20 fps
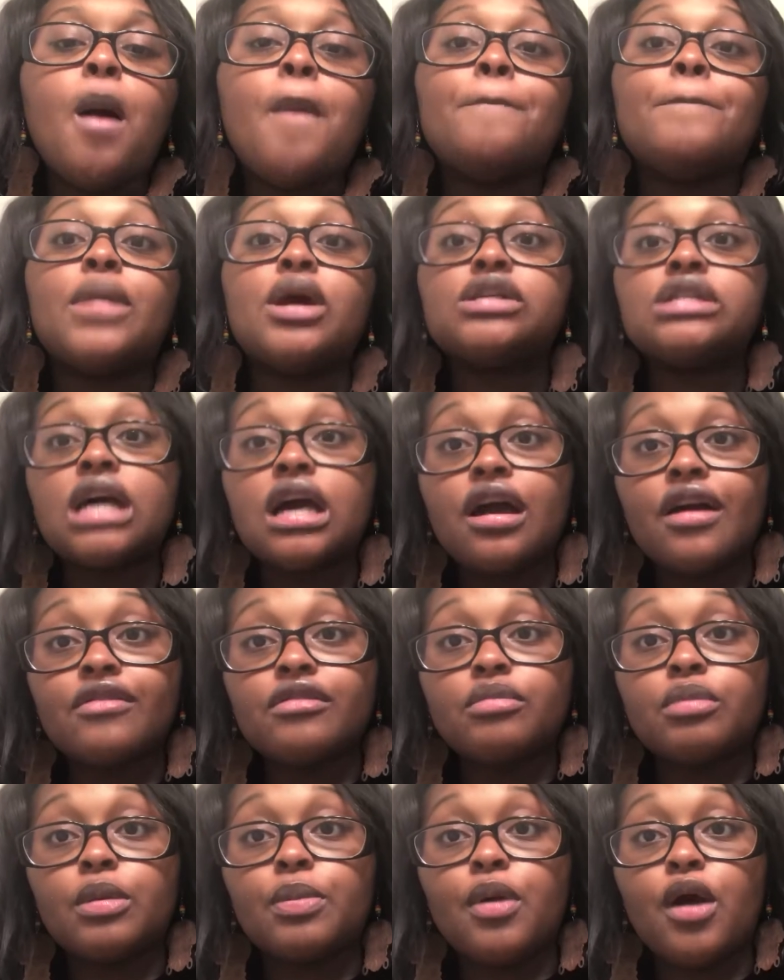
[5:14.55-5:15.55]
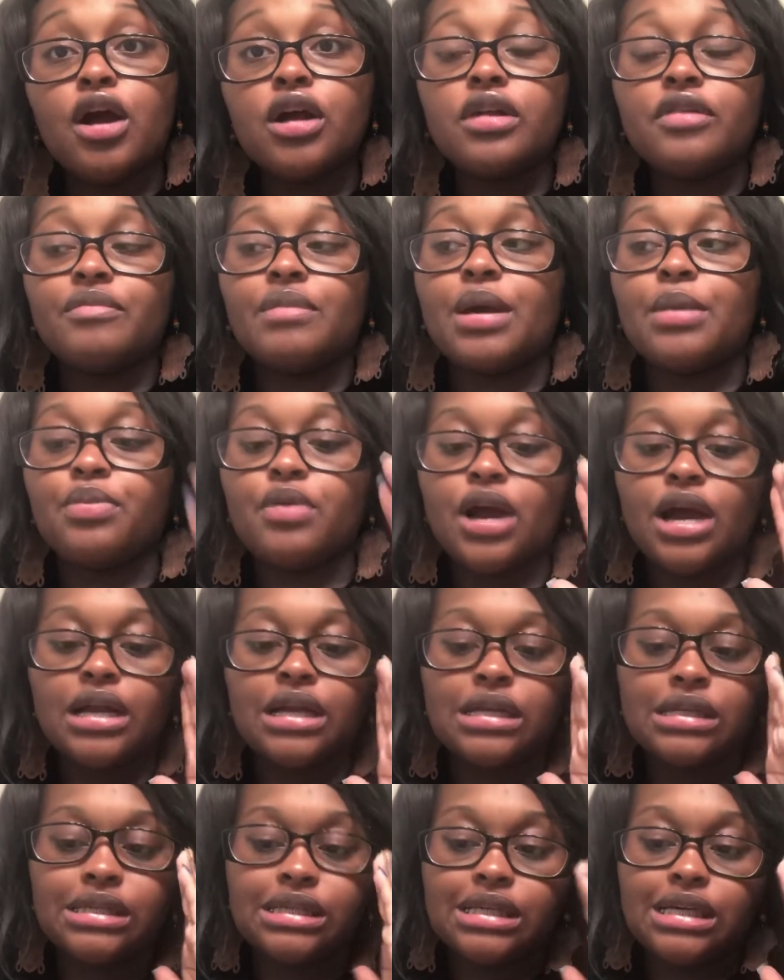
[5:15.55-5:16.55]
Most uncomfortable part of my
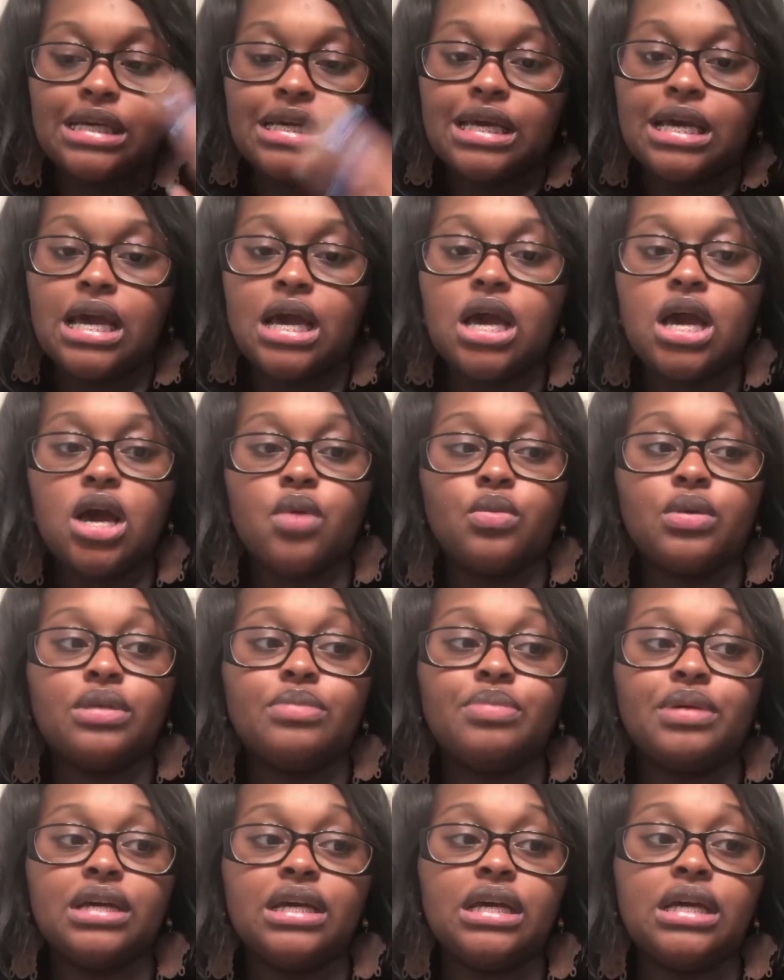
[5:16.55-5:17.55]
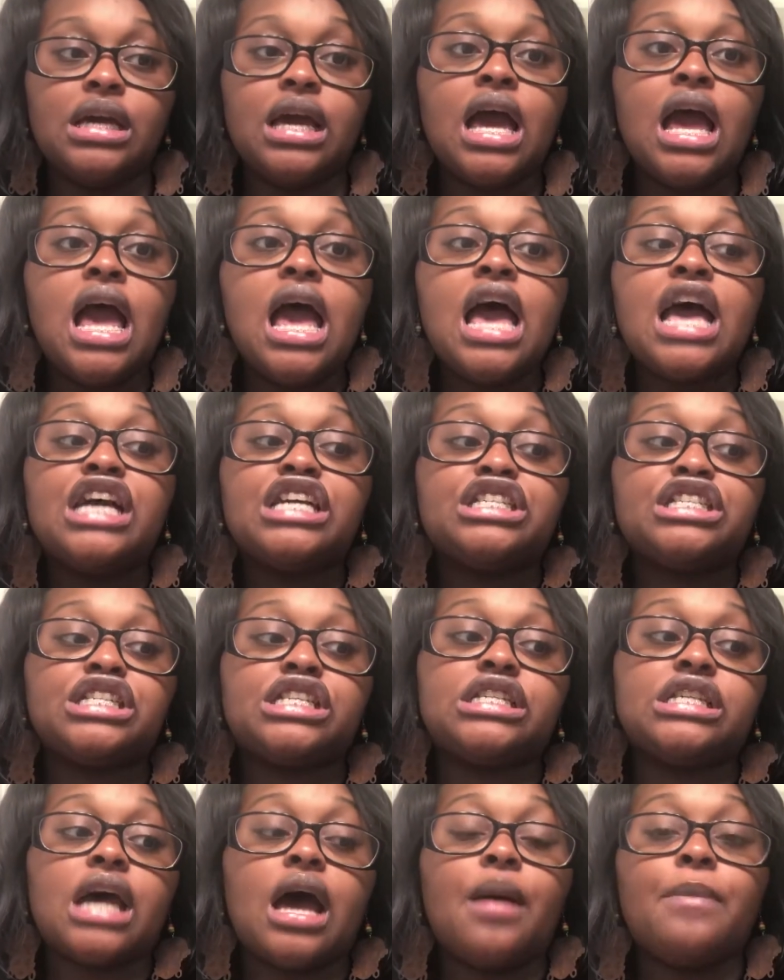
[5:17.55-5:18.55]
pregnancy would be
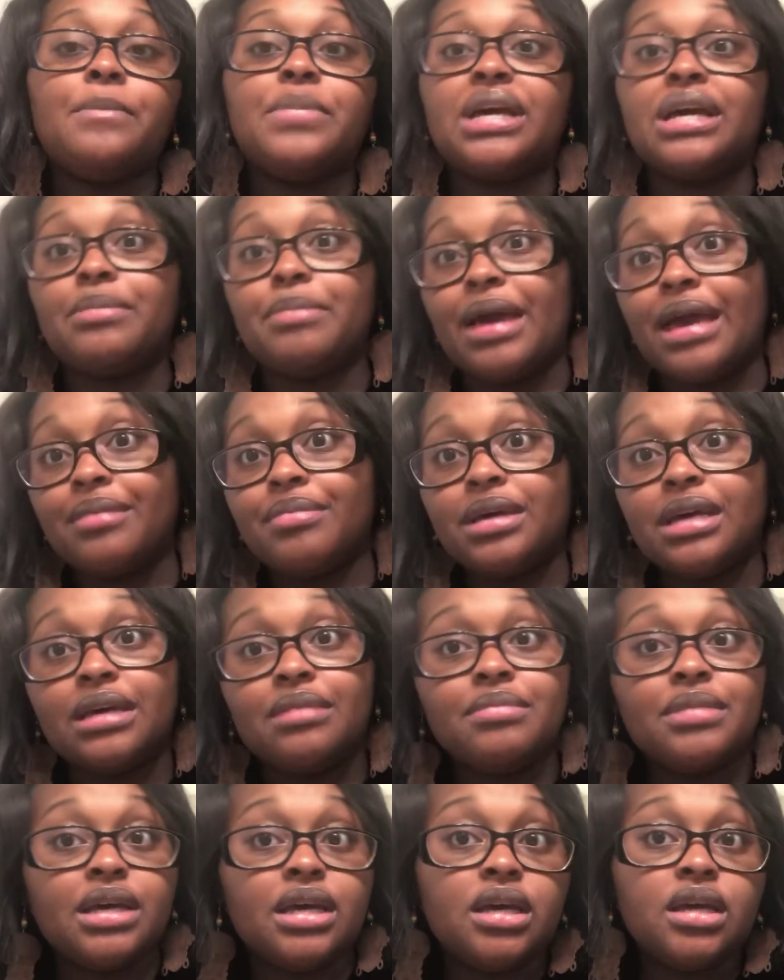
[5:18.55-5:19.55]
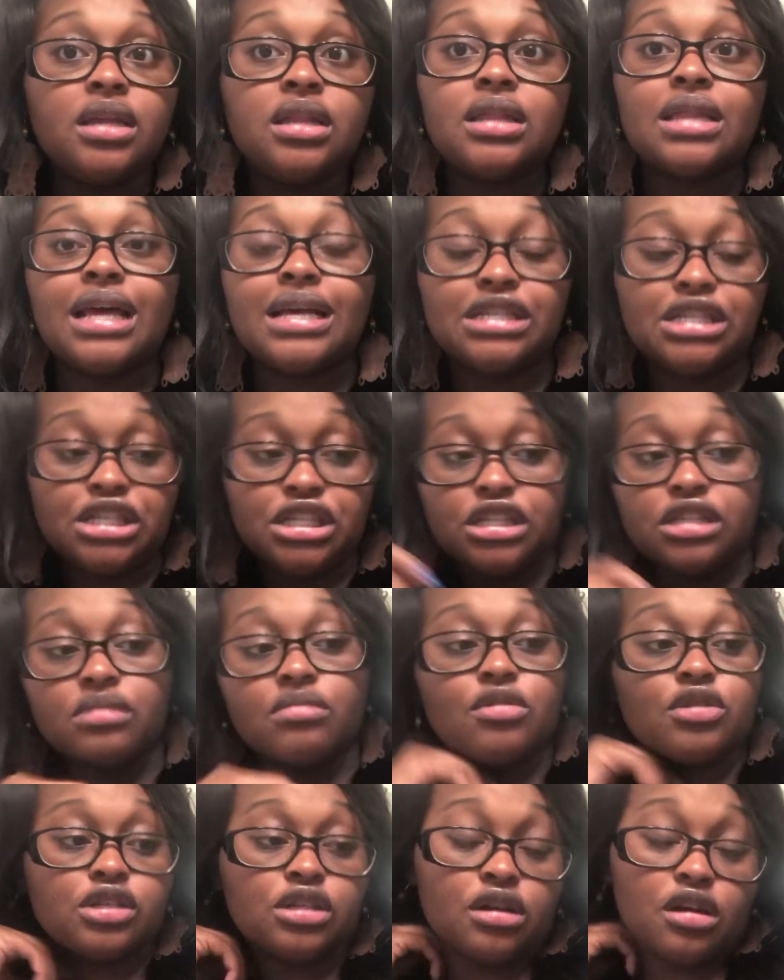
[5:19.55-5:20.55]
just a big baby in me. That's just the
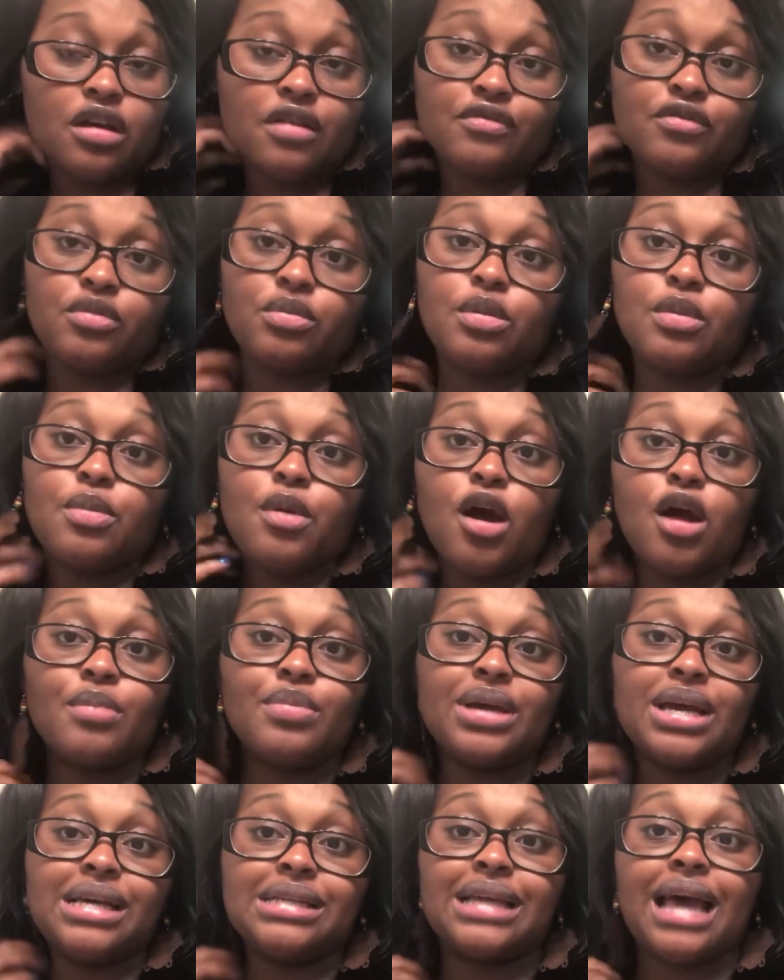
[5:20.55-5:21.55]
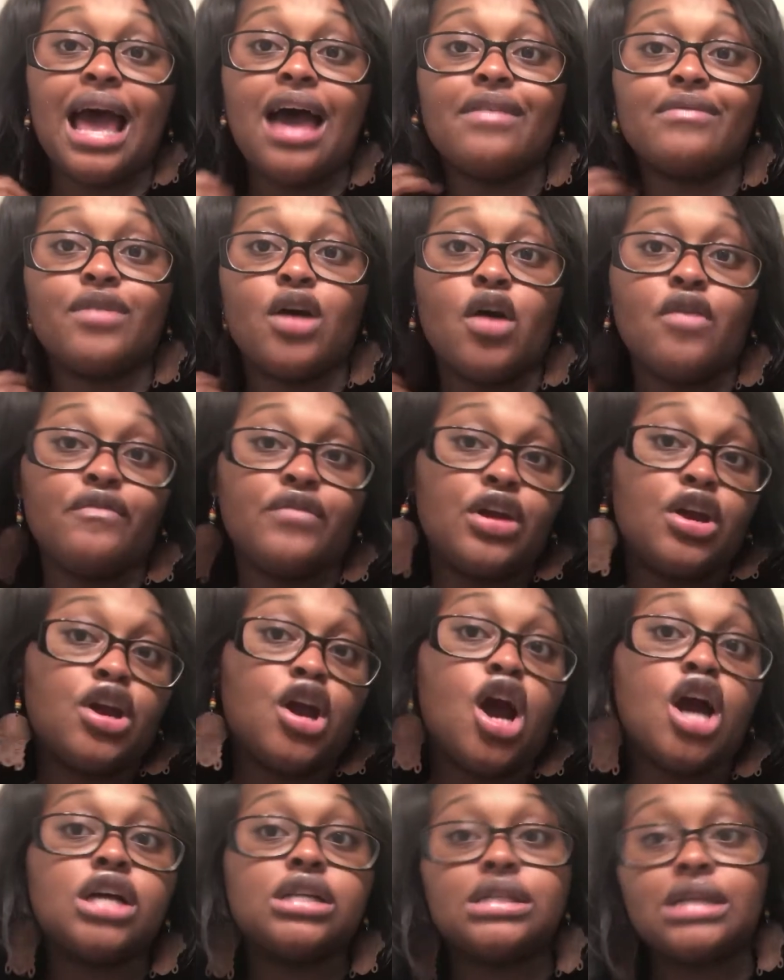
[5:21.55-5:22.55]
most uncomfortable part, because I have a very
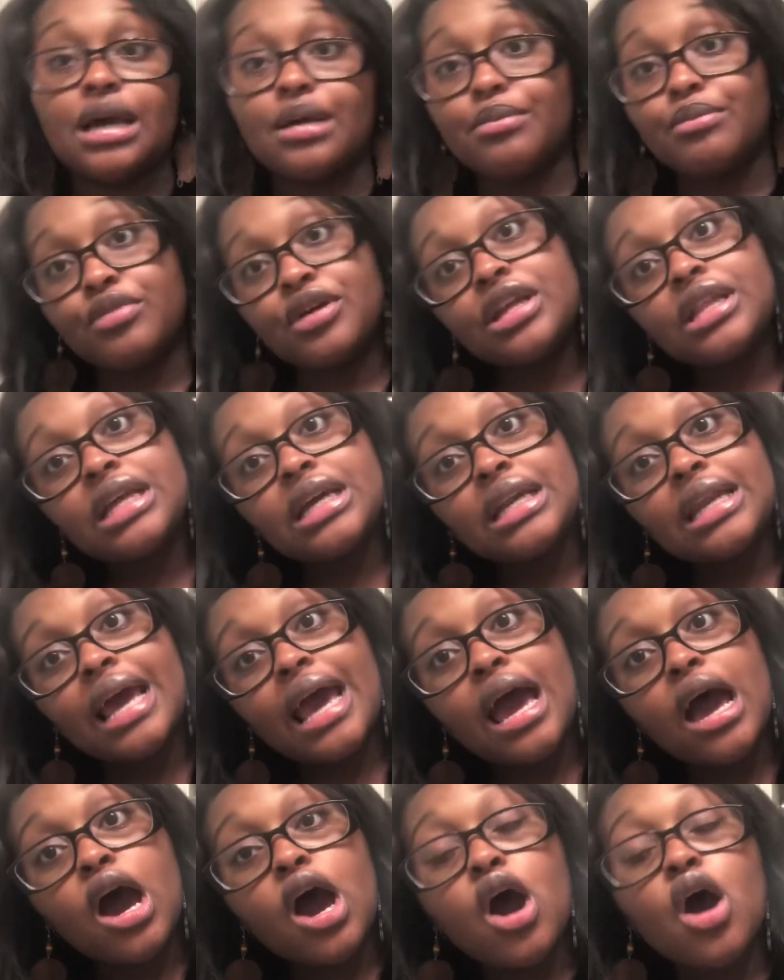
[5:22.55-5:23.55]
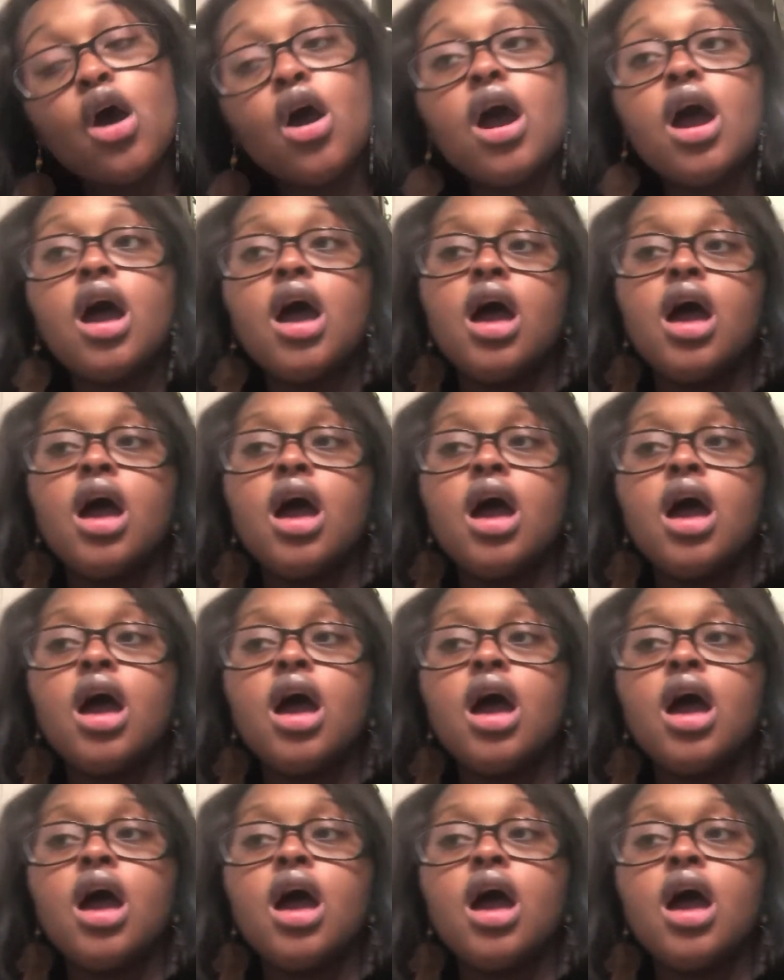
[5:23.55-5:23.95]
hard time breathing now.